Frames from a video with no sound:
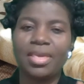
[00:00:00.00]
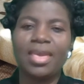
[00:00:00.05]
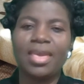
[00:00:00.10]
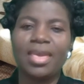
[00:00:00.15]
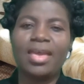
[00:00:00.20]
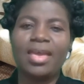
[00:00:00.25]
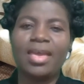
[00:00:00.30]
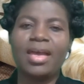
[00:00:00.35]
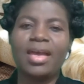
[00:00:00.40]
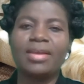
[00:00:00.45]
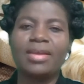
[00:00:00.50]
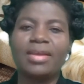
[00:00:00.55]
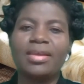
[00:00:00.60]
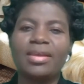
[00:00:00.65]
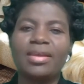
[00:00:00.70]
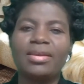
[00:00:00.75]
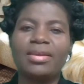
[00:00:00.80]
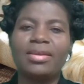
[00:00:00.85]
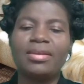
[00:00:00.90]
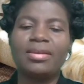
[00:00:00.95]
and
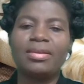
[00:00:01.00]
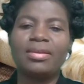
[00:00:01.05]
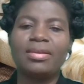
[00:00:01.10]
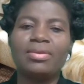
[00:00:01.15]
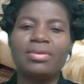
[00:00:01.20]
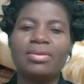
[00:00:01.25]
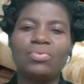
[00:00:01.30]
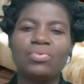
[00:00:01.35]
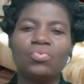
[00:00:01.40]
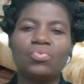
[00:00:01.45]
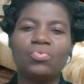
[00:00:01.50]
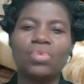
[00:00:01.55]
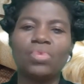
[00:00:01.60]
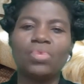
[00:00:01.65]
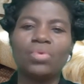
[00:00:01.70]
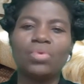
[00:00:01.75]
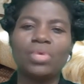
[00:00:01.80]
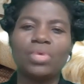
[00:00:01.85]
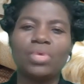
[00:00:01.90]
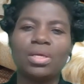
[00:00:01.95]
then we
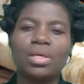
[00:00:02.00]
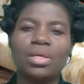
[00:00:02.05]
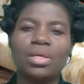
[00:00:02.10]
will,